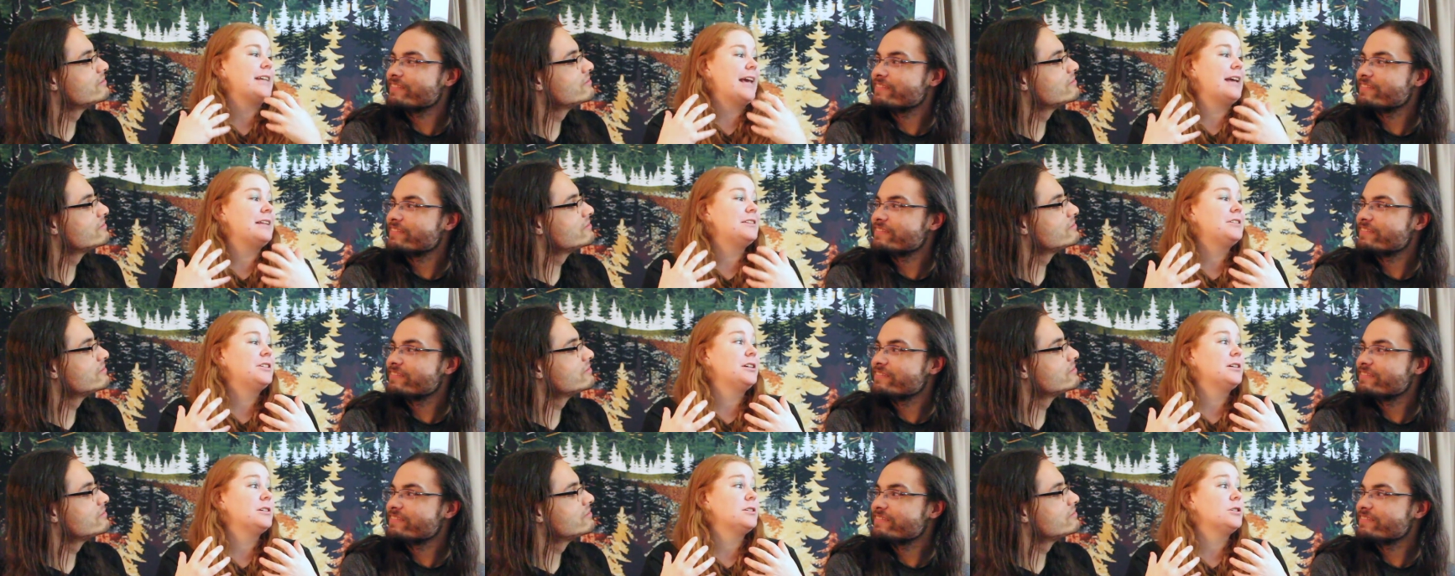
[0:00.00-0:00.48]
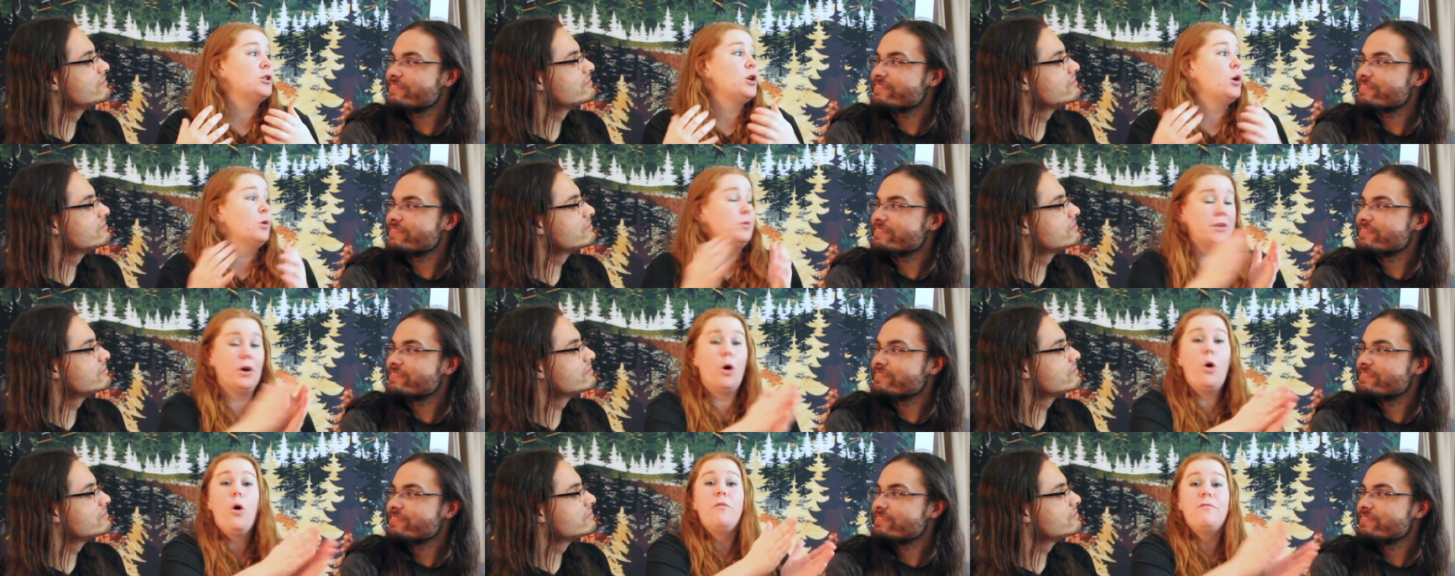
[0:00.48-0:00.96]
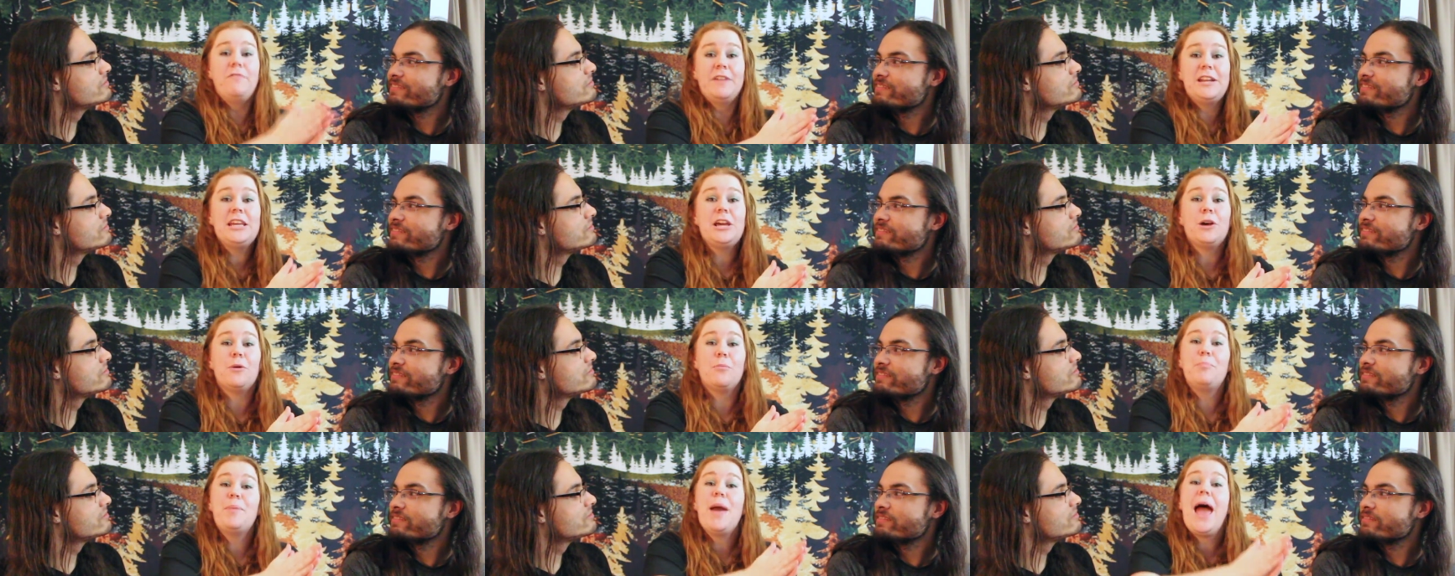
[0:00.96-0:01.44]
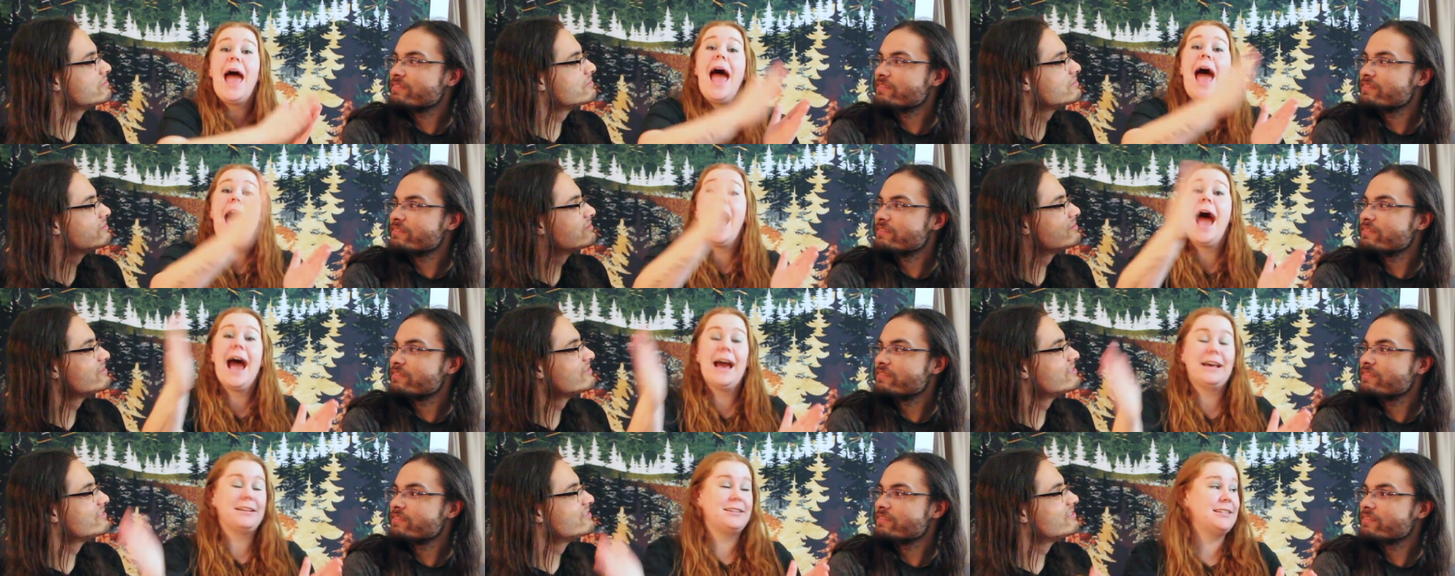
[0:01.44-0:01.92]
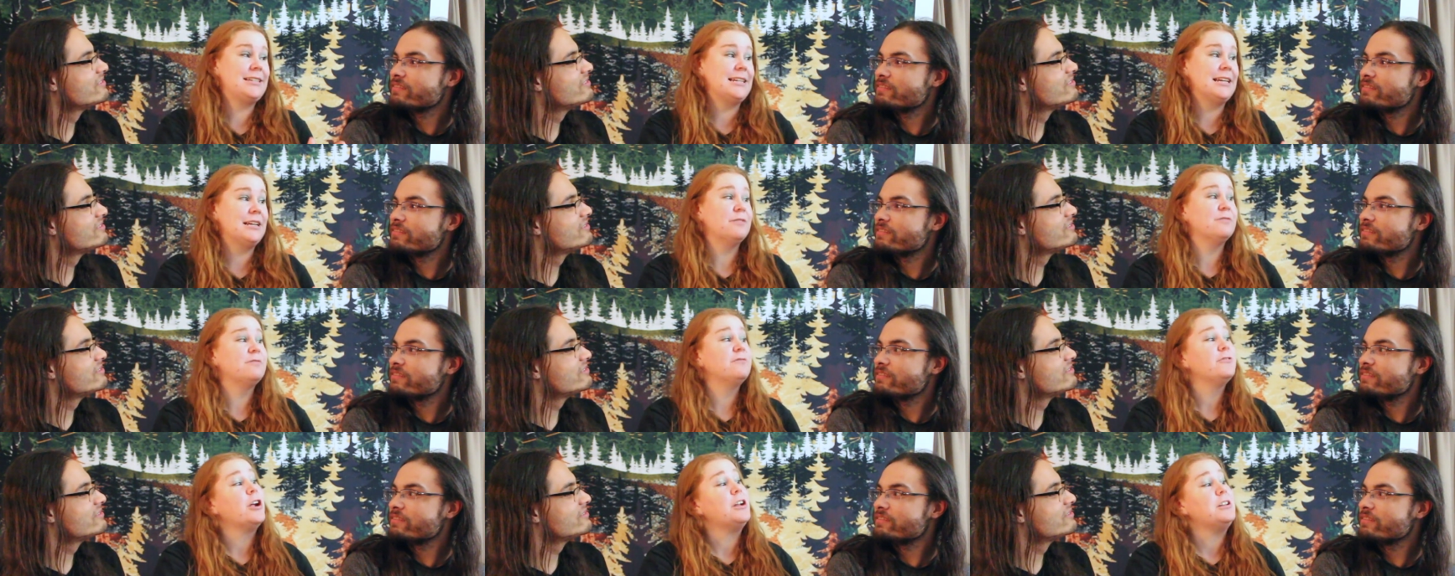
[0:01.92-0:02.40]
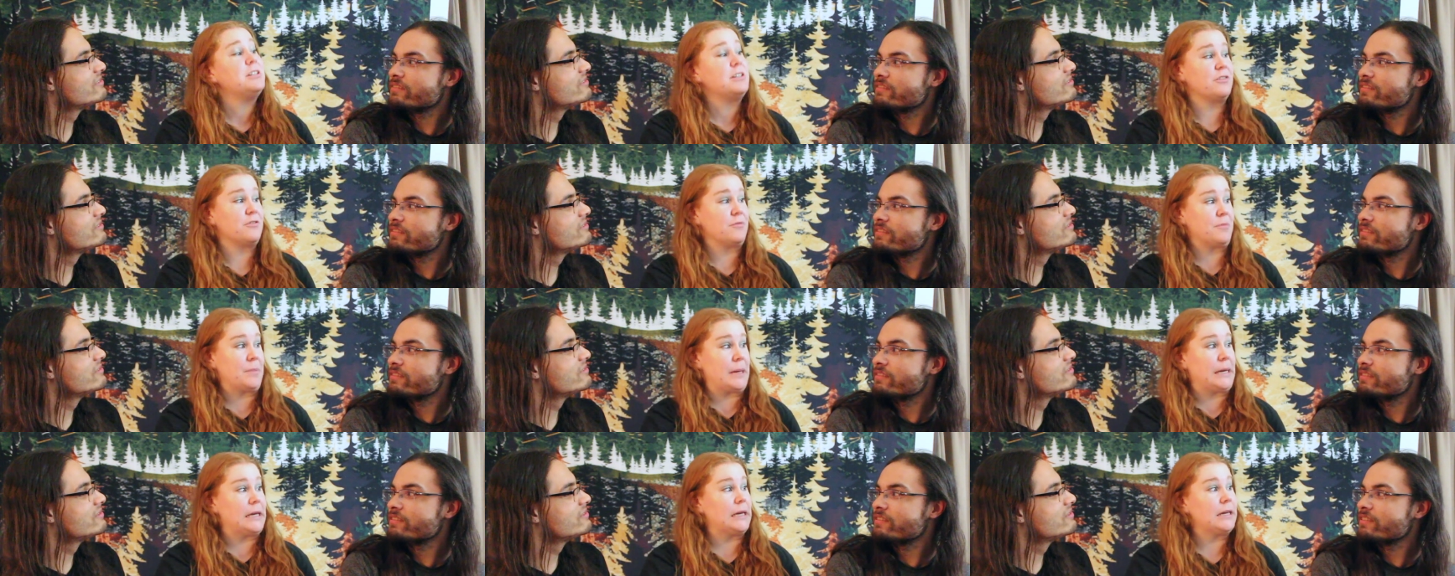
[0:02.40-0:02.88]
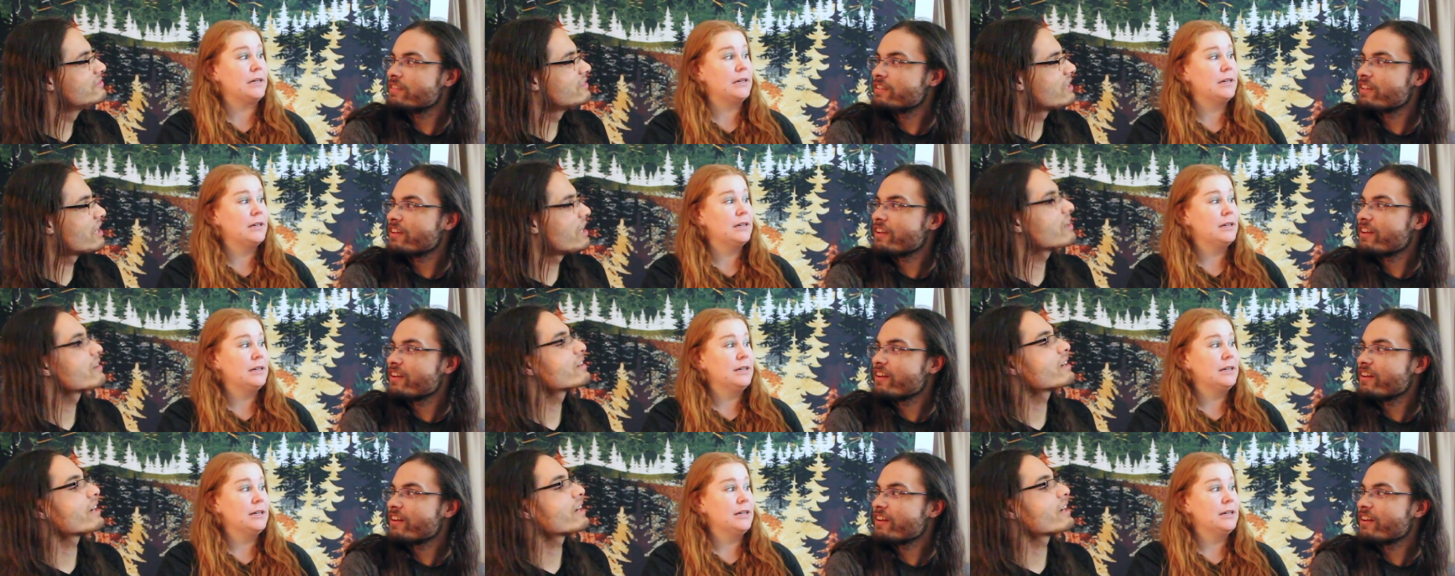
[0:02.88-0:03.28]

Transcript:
Speaker 1: Dancers. No, the whole video passed in front of me.